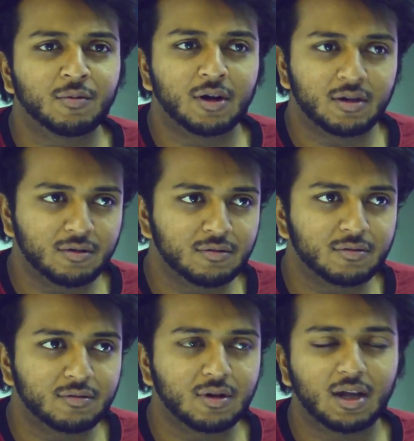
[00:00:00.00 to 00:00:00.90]
what,
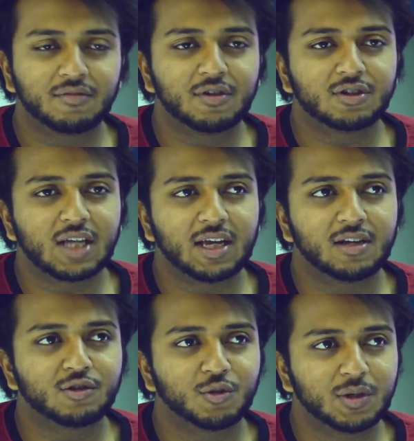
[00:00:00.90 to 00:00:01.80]
you love your
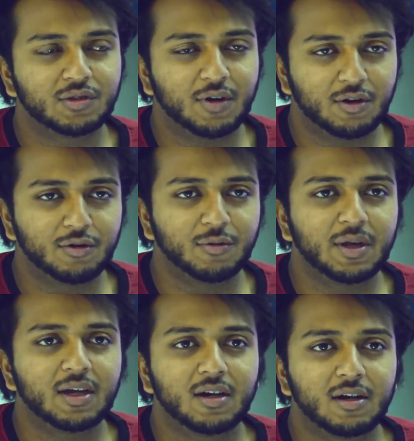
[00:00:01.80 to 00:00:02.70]
cycle so much, why don't you
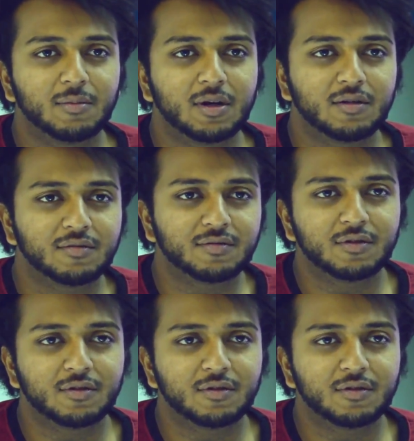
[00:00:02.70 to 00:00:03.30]
make a little bit of,